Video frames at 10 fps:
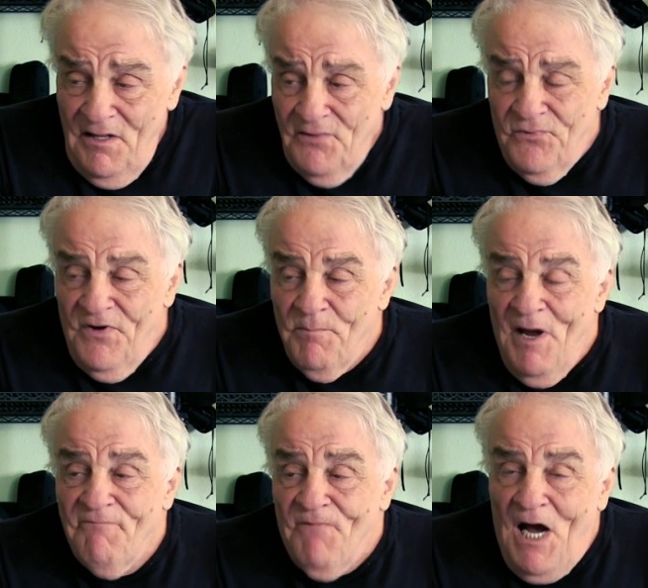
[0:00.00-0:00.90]

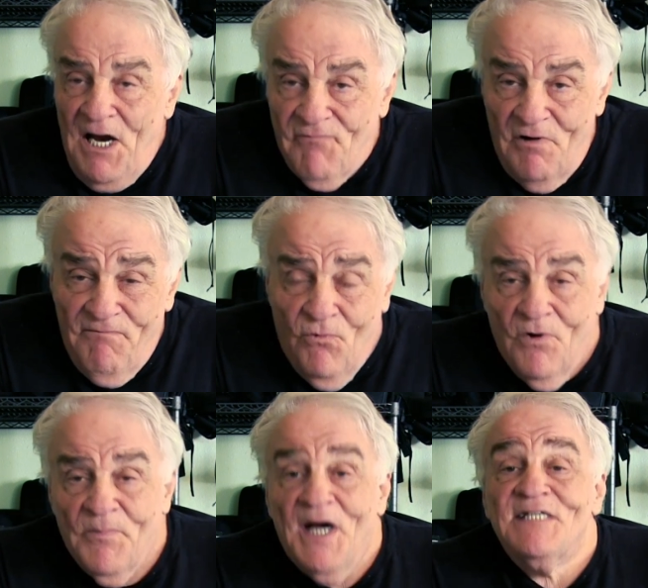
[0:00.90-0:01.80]
3x5 or a
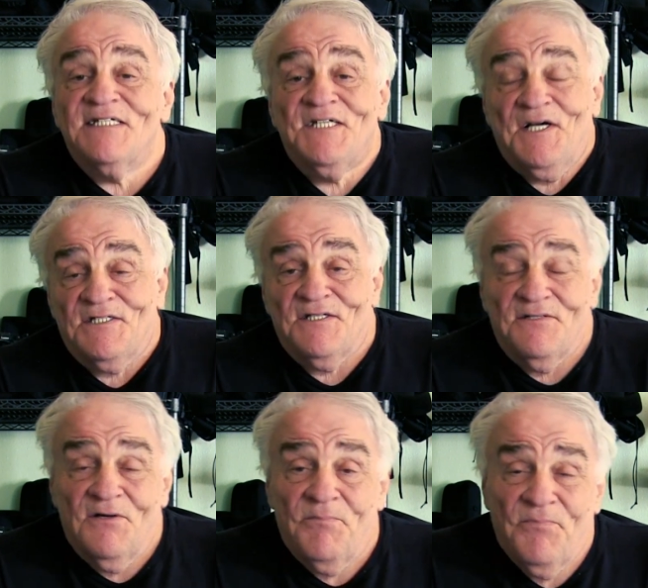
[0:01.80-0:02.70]
4x6,
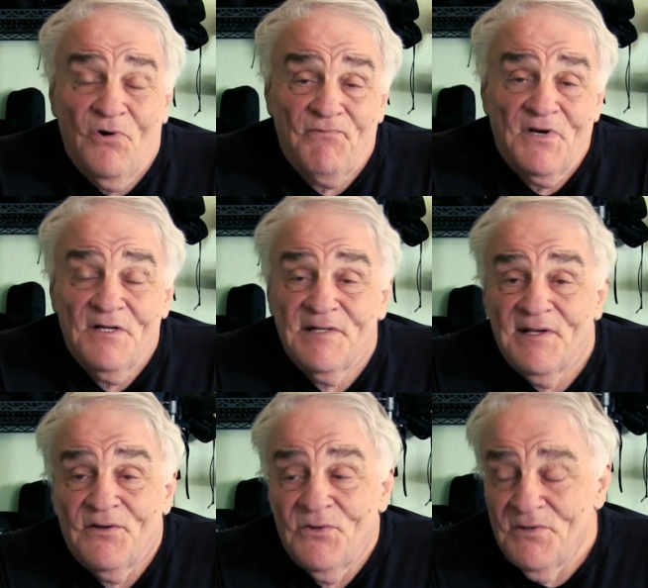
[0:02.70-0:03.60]
they're
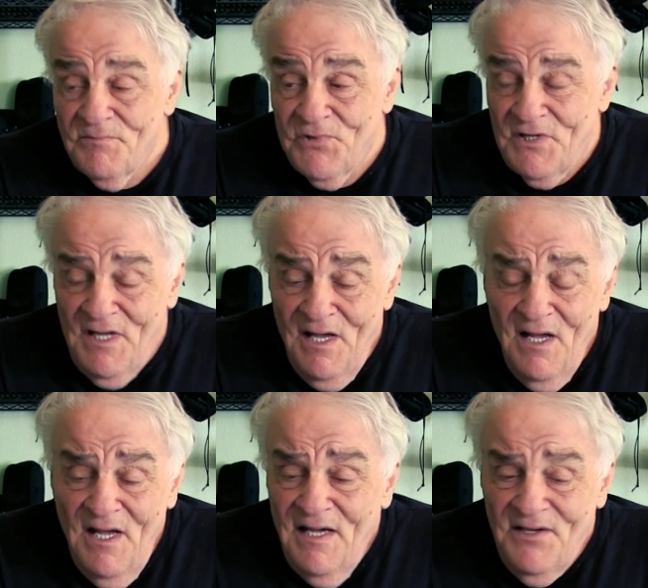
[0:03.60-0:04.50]
perfectly good. But
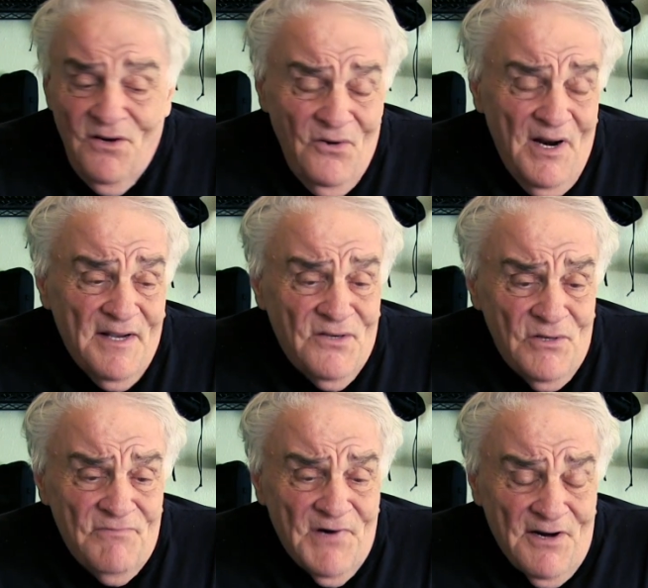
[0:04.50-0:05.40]
you know what? I
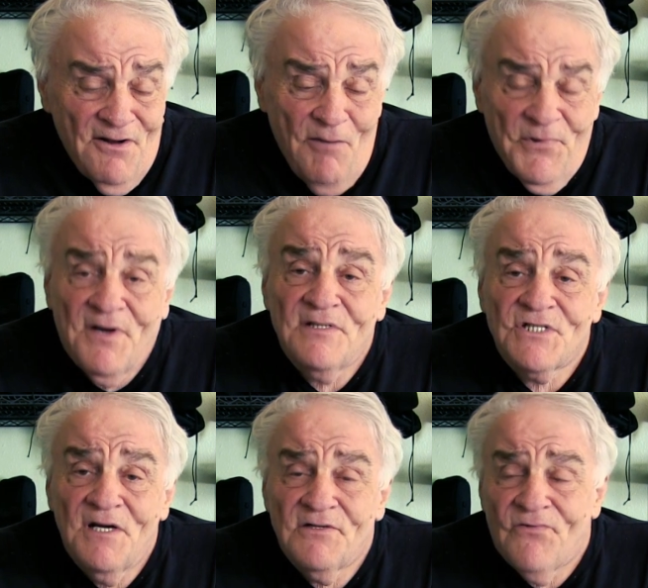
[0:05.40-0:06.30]
couldn't figure it out because
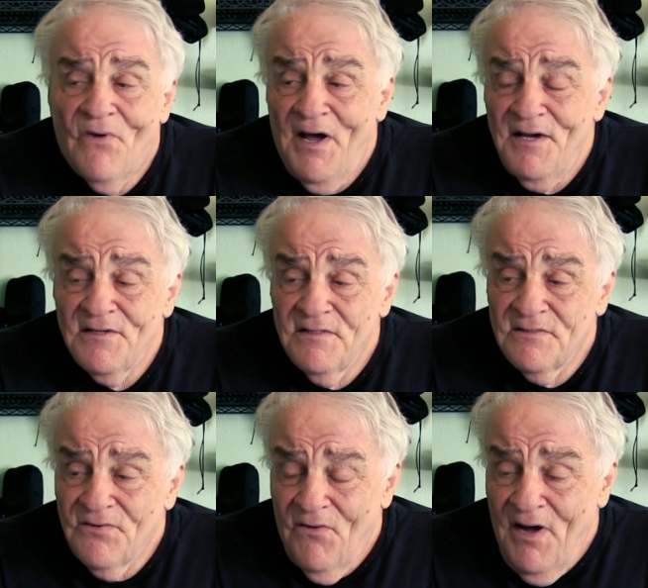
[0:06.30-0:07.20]
I tried
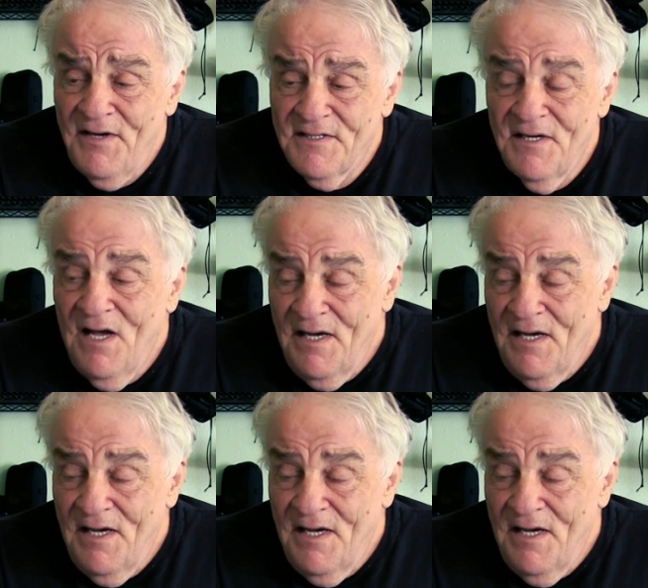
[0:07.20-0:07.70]
and tried.